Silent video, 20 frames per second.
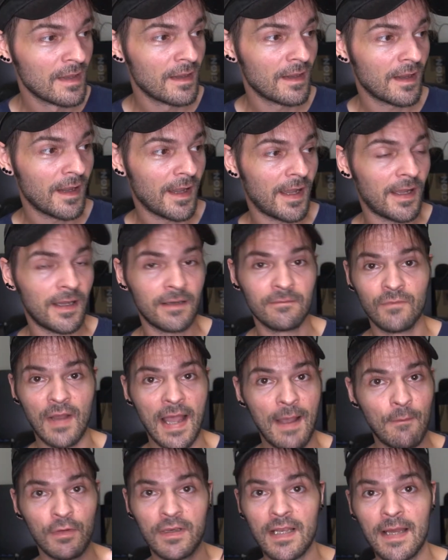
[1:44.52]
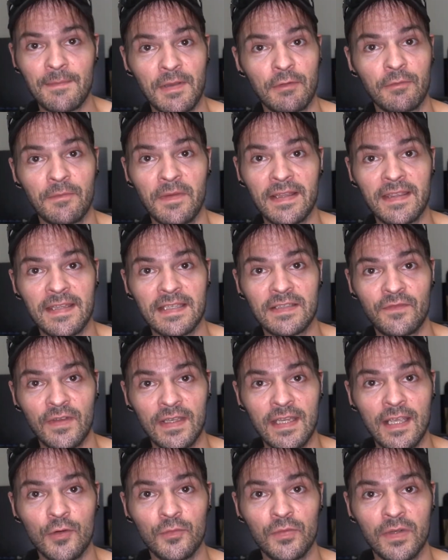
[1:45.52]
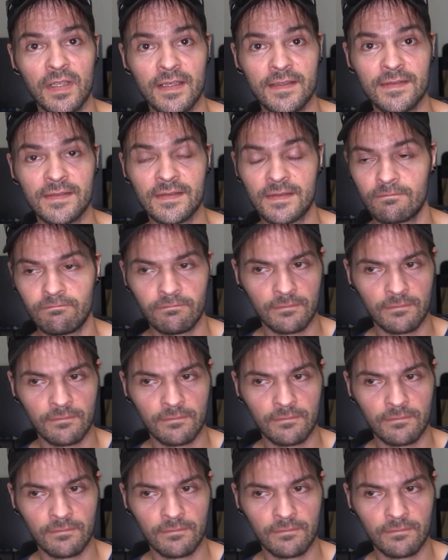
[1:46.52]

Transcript: I would not be able to make this video, because